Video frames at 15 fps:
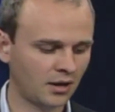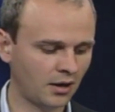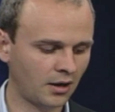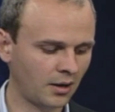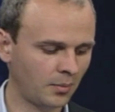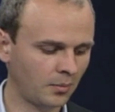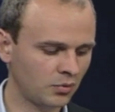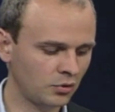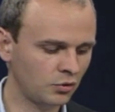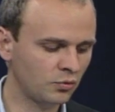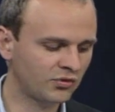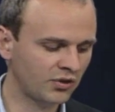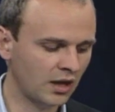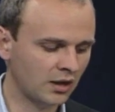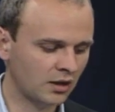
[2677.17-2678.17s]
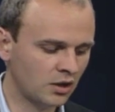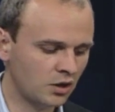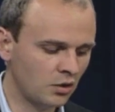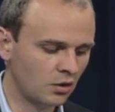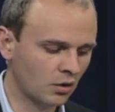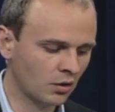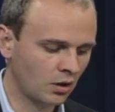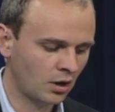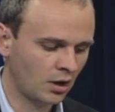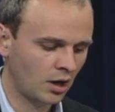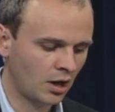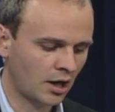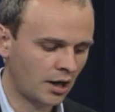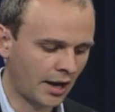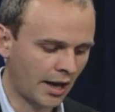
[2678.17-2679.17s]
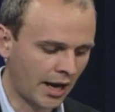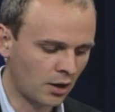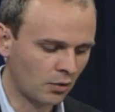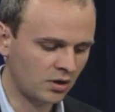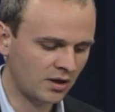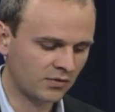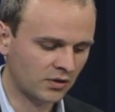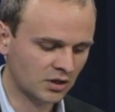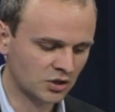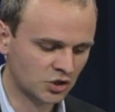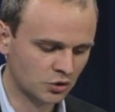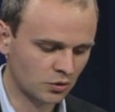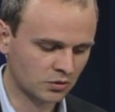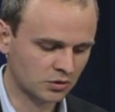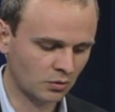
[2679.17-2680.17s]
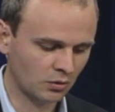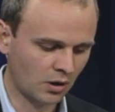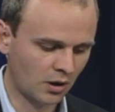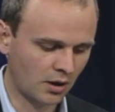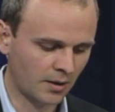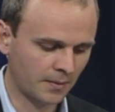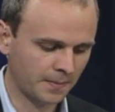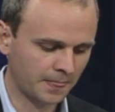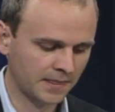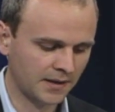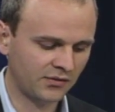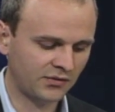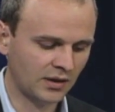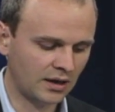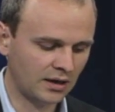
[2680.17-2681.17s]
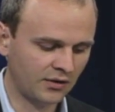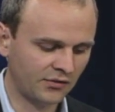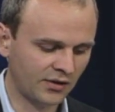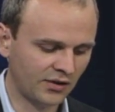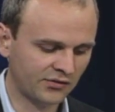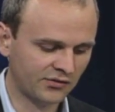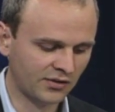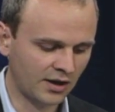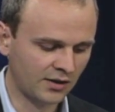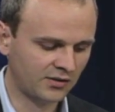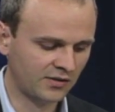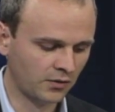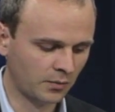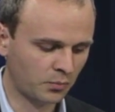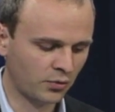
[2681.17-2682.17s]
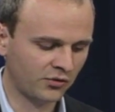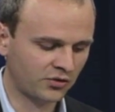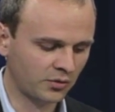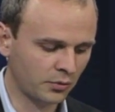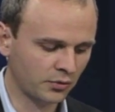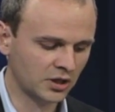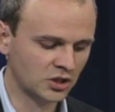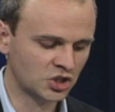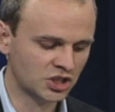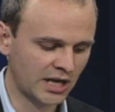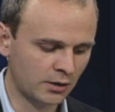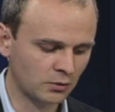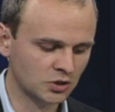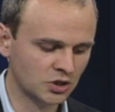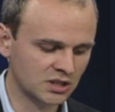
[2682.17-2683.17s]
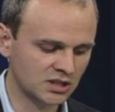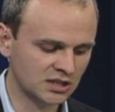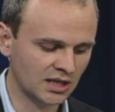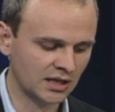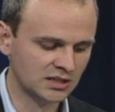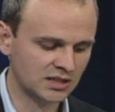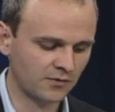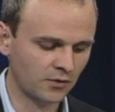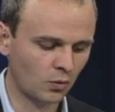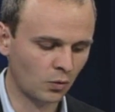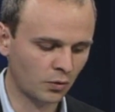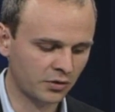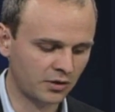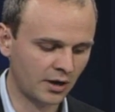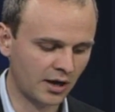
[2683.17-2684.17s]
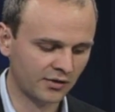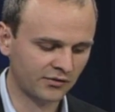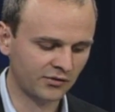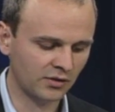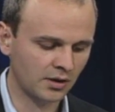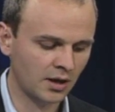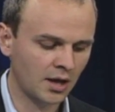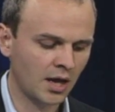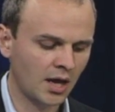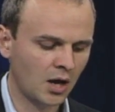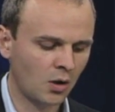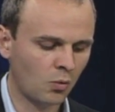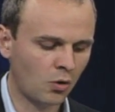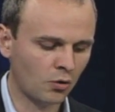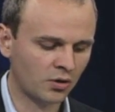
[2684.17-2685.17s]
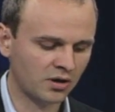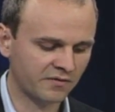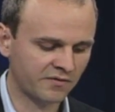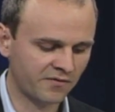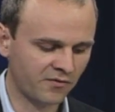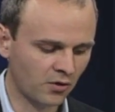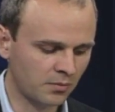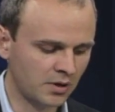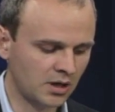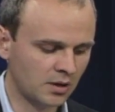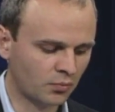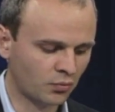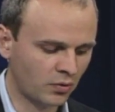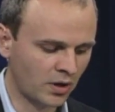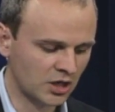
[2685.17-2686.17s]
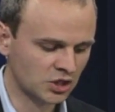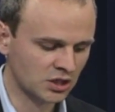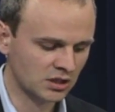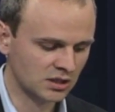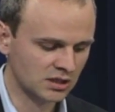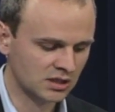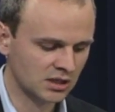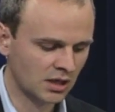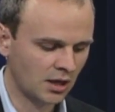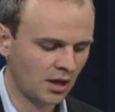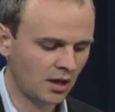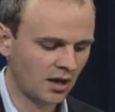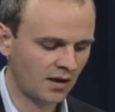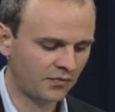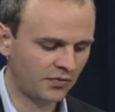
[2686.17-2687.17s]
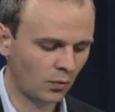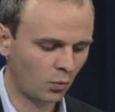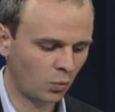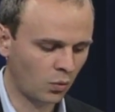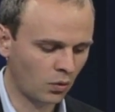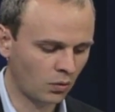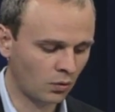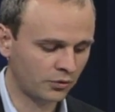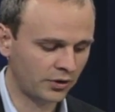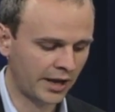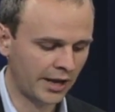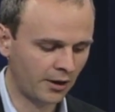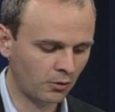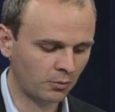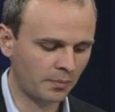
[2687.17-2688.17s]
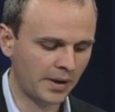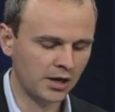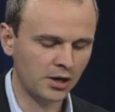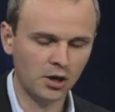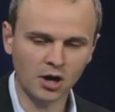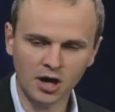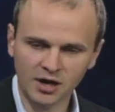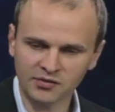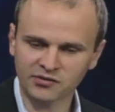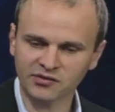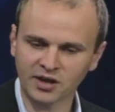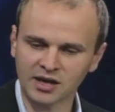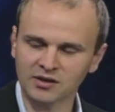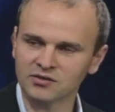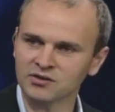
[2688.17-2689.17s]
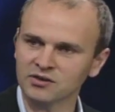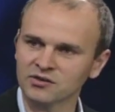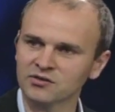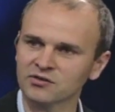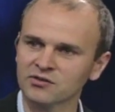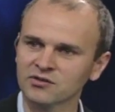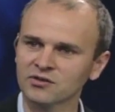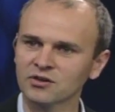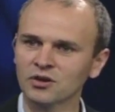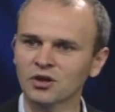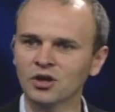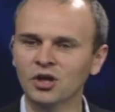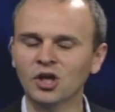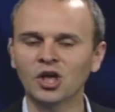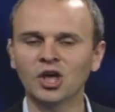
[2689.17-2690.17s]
um, you say in here, an irony of the constructal law is that it is a scientific principle that challenges scientific orthodoxy while confirming impressions of the world held by non-scientists. Right.